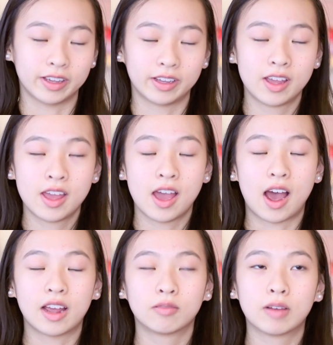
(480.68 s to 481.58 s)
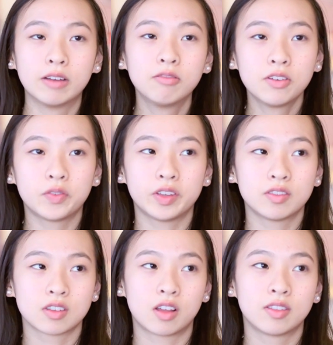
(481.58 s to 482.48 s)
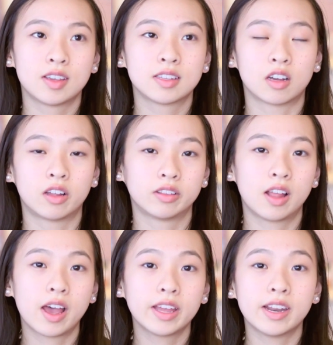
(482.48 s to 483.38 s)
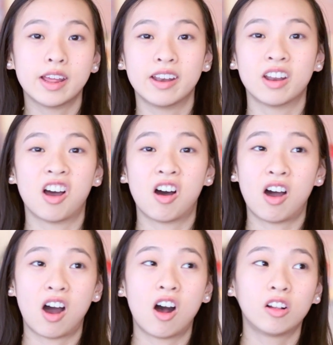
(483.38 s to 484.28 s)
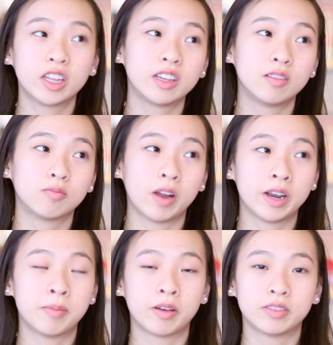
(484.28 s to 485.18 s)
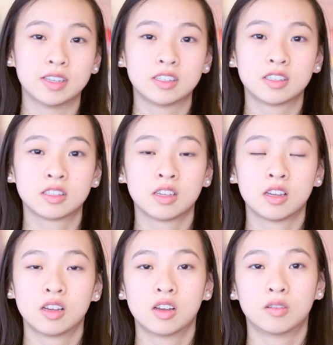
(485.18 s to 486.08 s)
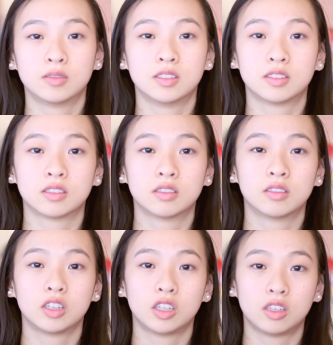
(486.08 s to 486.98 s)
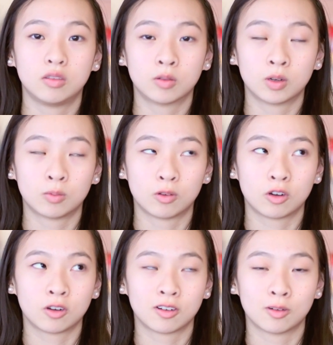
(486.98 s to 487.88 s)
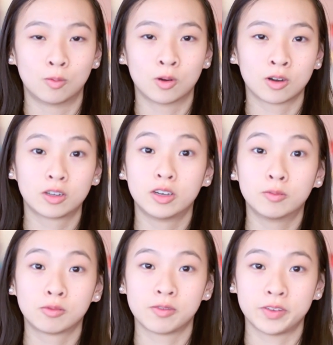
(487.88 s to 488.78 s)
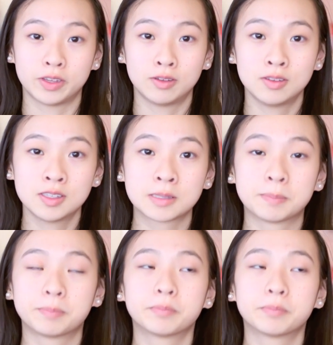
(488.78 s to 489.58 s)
thing. I read reviews on this online, and all I read about this was, were, were, were good reviews,